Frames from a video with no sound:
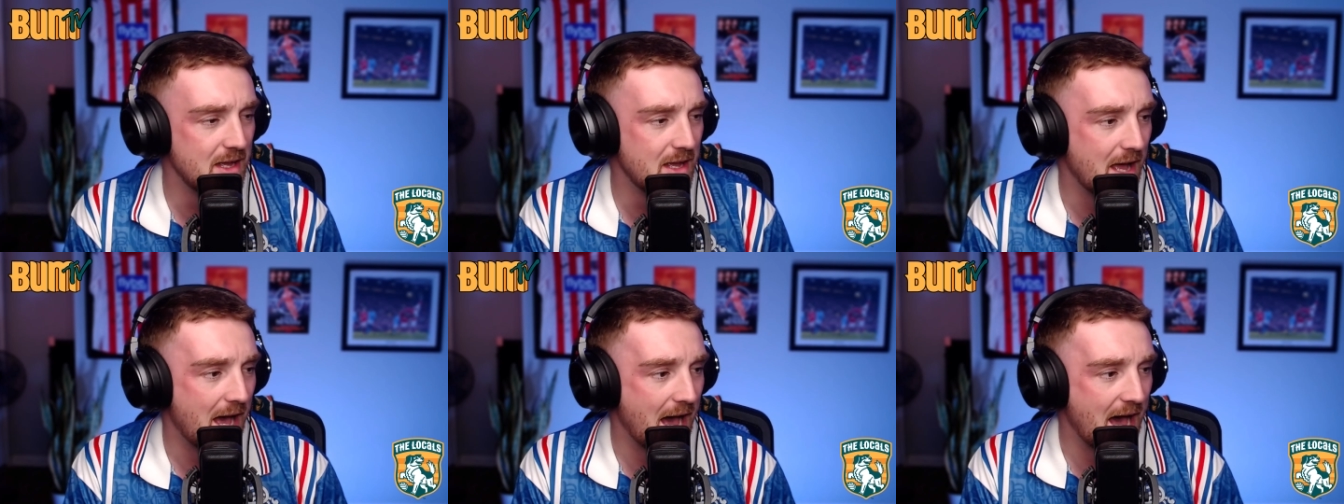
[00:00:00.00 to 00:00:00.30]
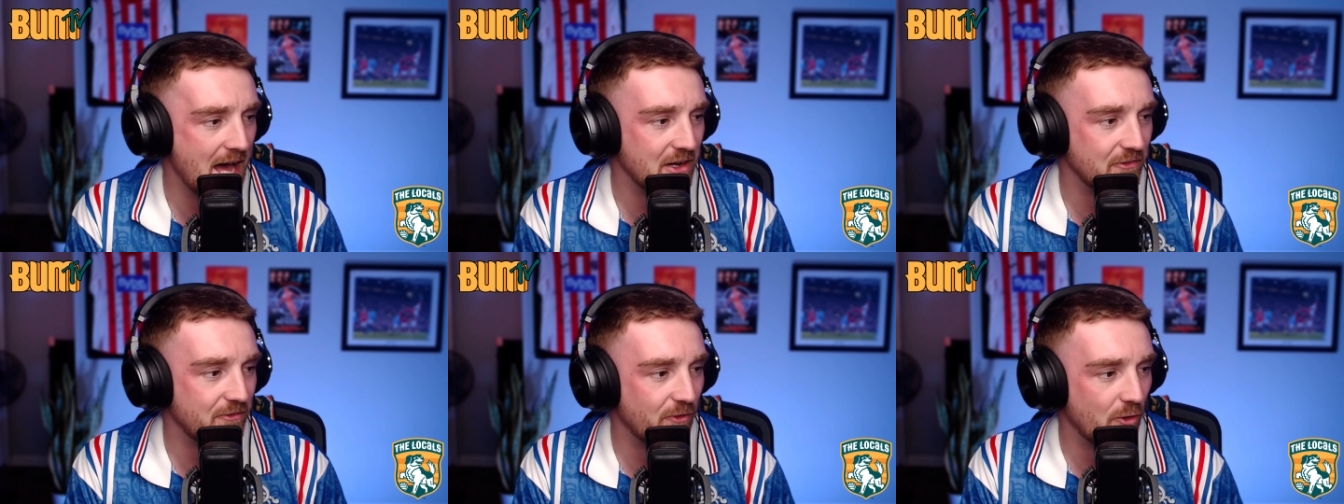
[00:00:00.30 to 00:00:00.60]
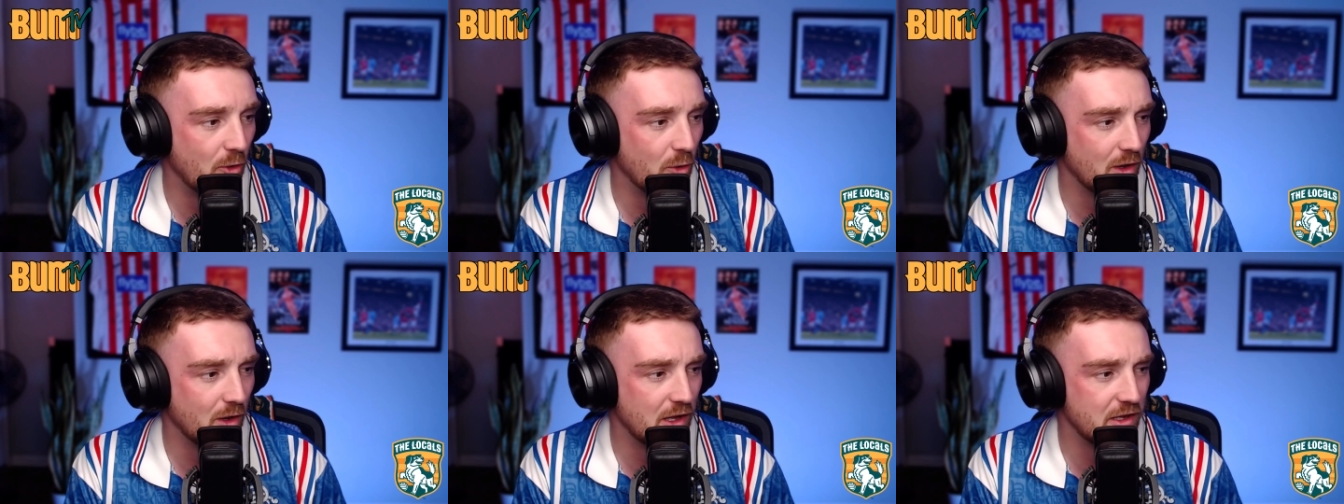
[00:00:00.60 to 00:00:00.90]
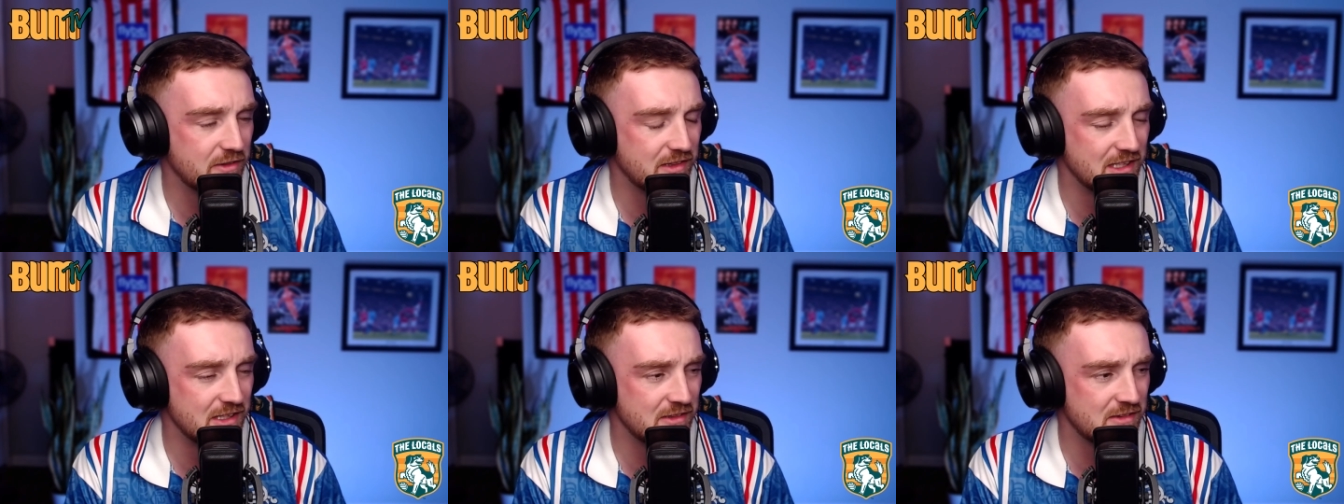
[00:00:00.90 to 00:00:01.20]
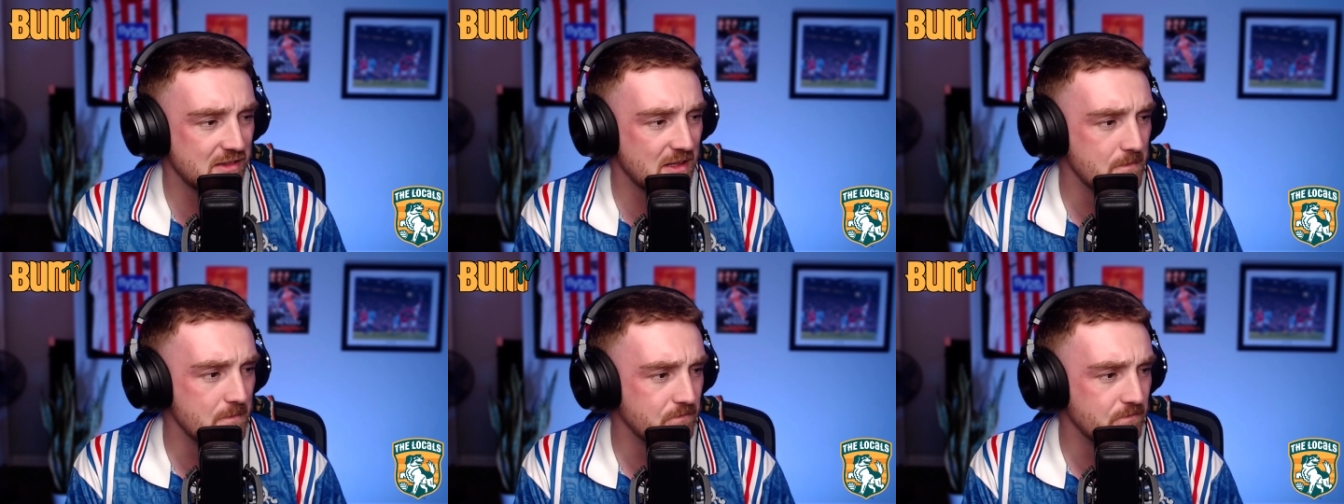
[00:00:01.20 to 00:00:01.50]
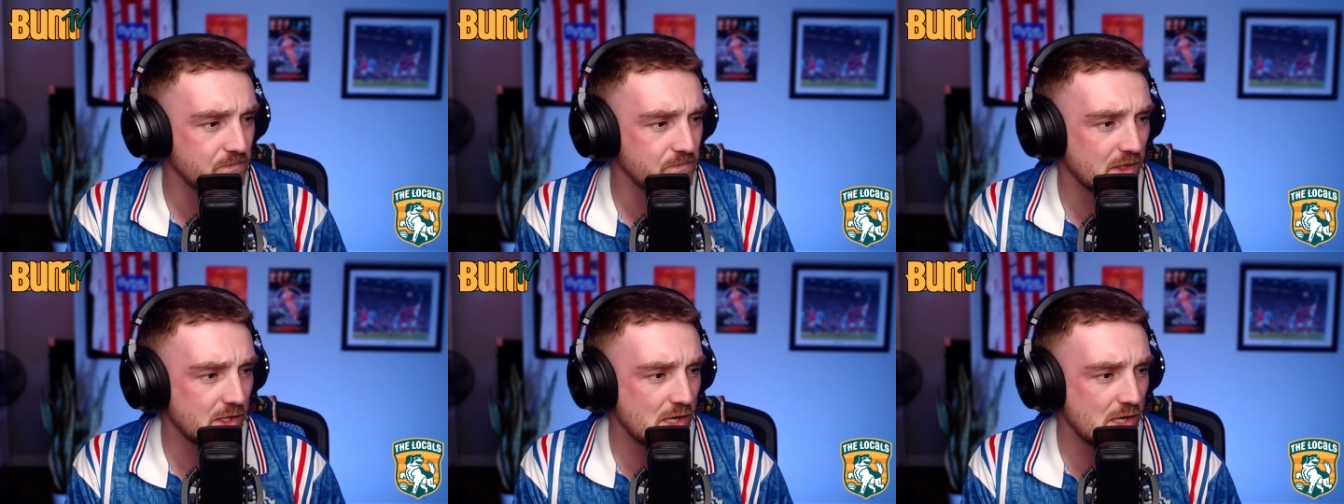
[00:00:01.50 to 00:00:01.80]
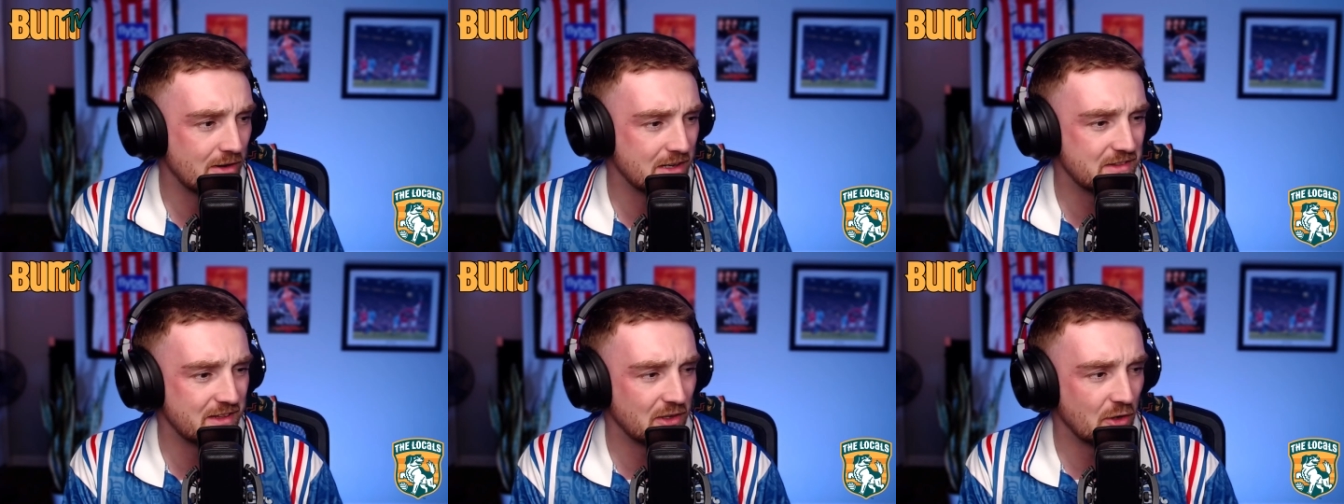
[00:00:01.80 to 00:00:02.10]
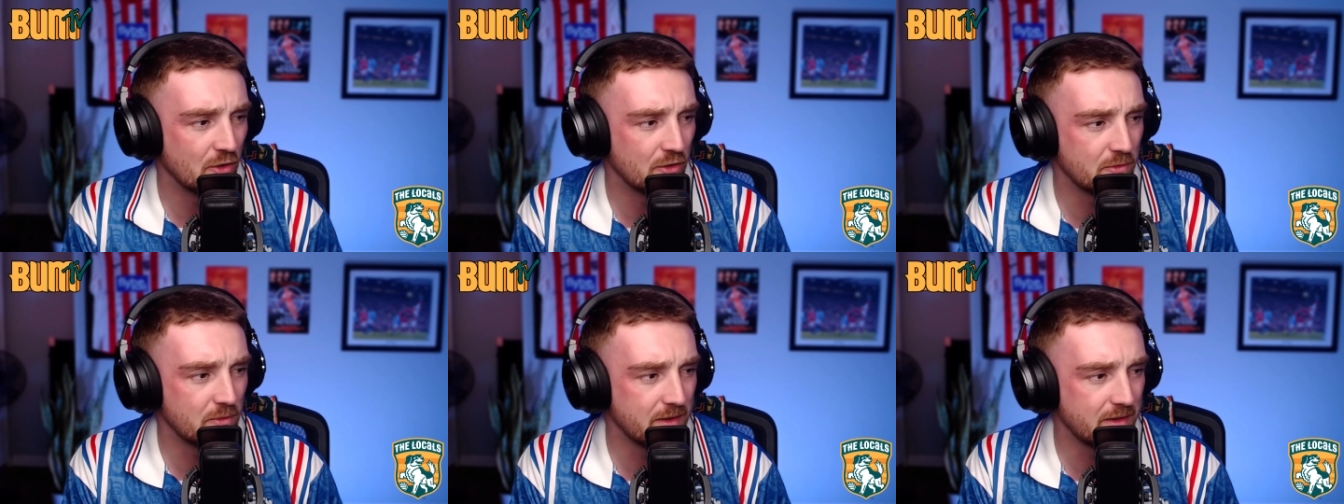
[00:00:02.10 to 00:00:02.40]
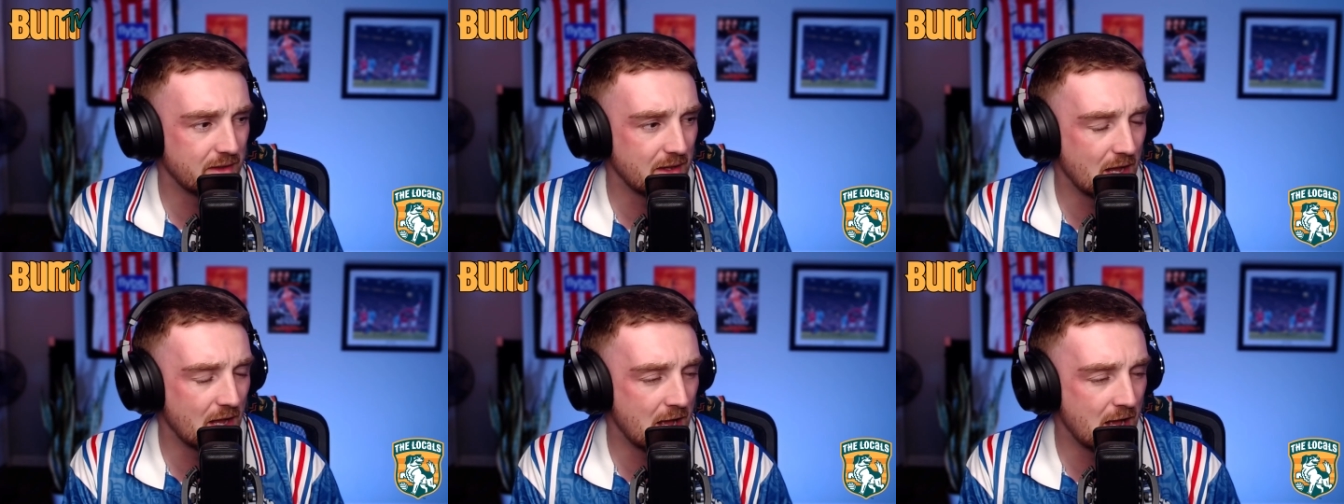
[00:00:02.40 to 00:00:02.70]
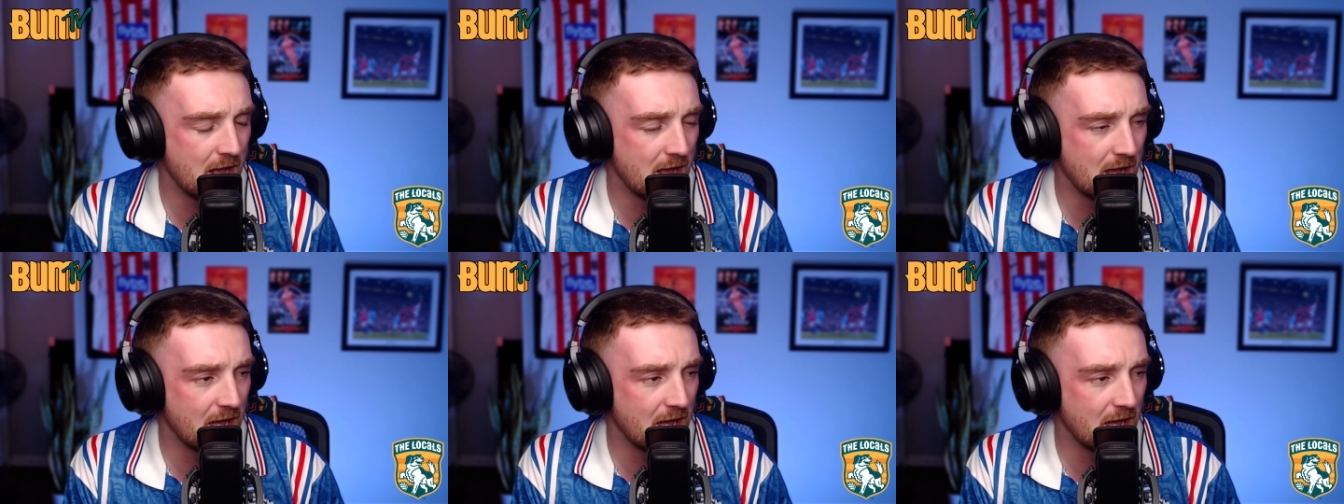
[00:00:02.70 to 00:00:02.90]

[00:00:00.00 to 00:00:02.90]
and four losses currently sitting on uh,